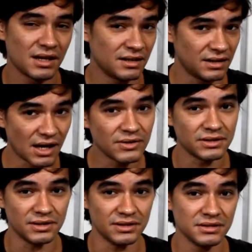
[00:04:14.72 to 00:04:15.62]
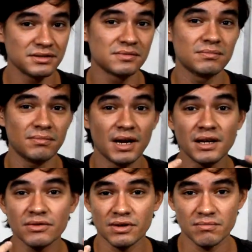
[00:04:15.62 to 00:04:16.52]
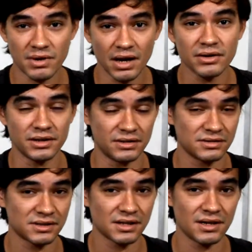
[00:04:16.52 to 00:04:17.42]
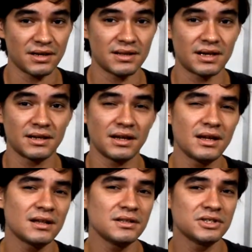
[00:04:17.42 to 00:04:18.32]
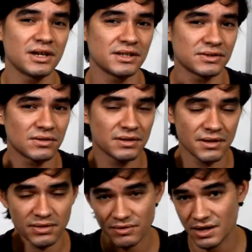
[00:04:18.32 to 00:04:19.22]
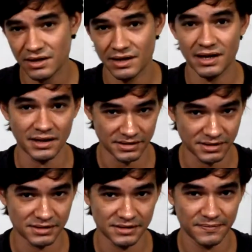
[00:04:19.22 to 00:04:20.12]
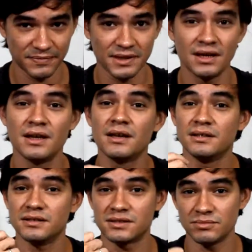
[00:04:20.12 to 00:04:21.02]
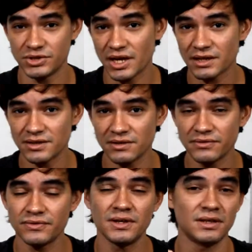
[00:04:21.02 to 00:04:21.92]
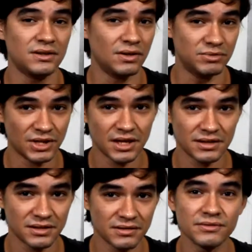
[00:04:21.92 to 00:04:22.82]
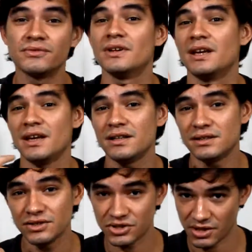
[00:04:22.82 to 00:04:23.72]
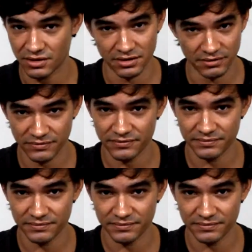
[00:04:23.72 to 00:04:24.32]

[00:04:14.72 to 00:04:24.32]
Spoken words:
Nowadays, many grammarians say that English has only 3 cases: the subjective, the objective, and the genitive.